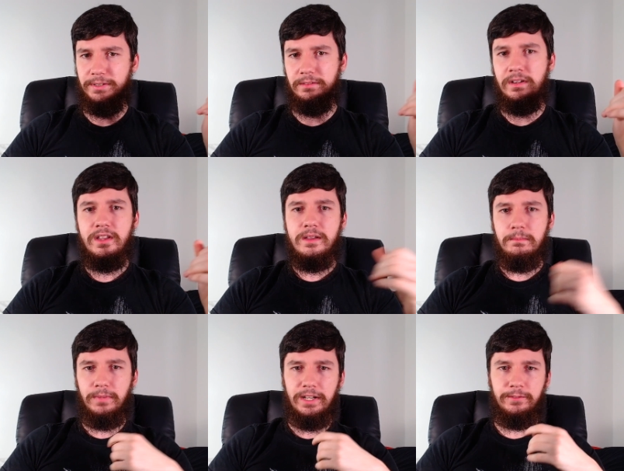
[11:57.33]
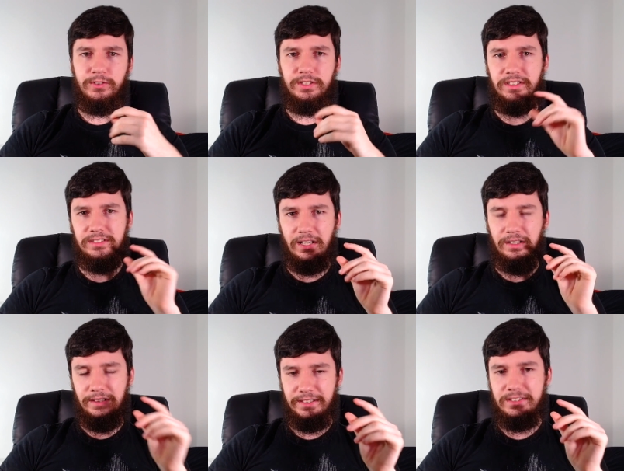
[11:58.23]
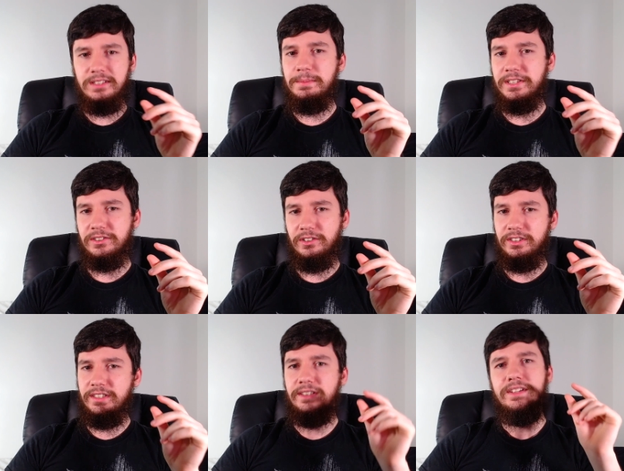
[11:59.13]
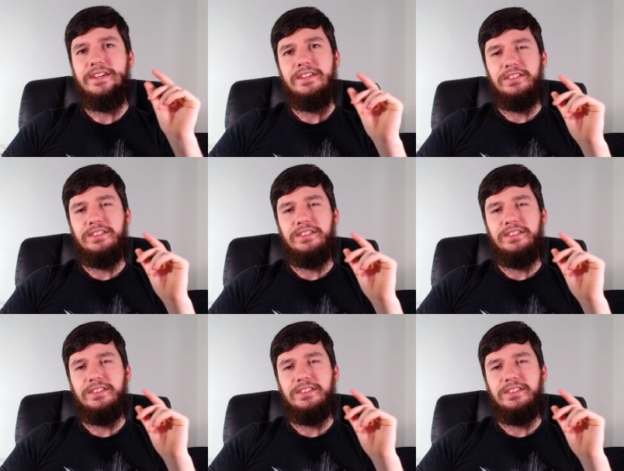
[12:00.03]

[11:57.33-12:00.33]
but my voice is a little bit croaky.